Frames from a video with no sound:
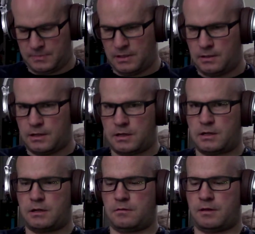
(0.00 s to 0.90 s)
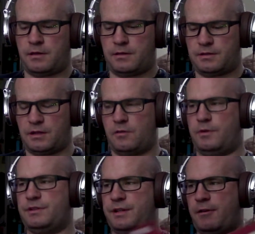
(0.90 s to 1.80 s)
And then this other one's
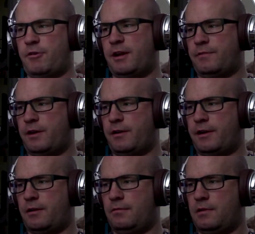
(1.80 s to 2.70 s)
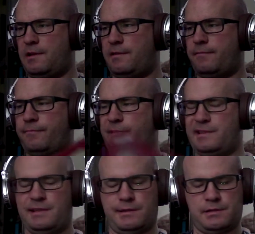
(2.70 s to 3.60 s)
an aircraft carrier. It
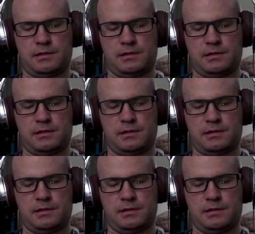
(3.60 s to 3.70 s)
says